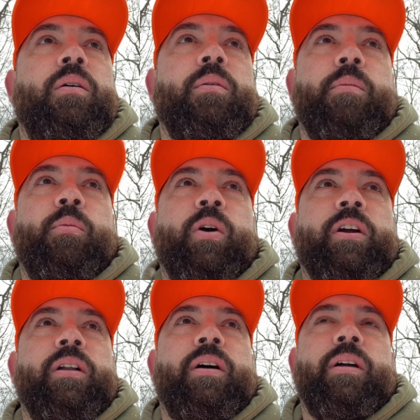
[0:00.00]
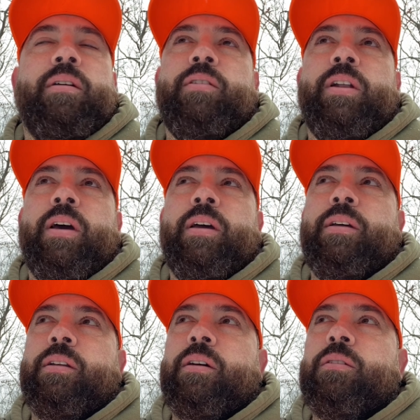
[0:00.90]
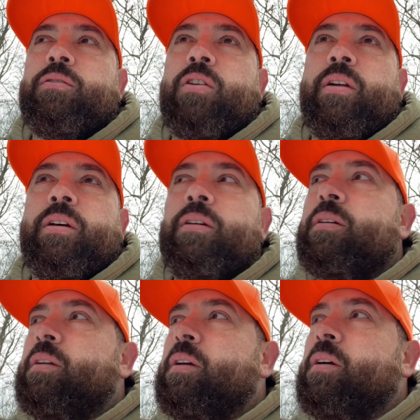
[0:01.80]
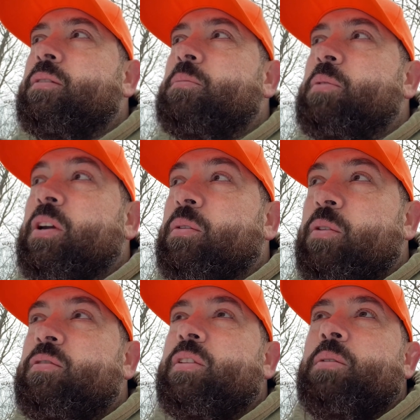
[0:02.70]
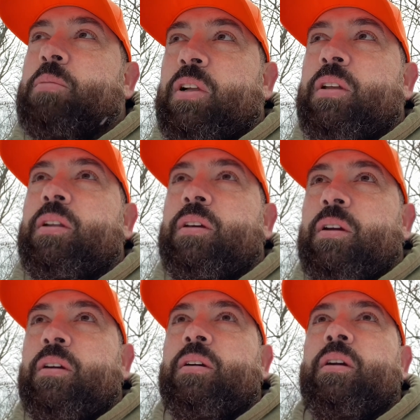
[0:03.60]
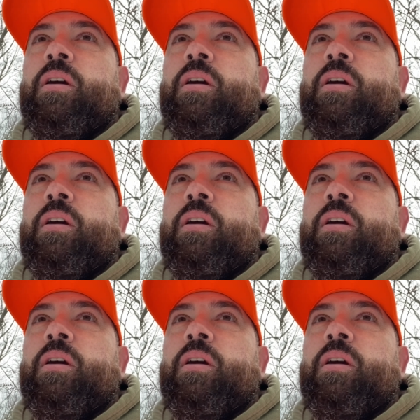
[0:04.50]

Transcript: We've been working hard every day, trying to get on some deer. We've seen plenty of deer.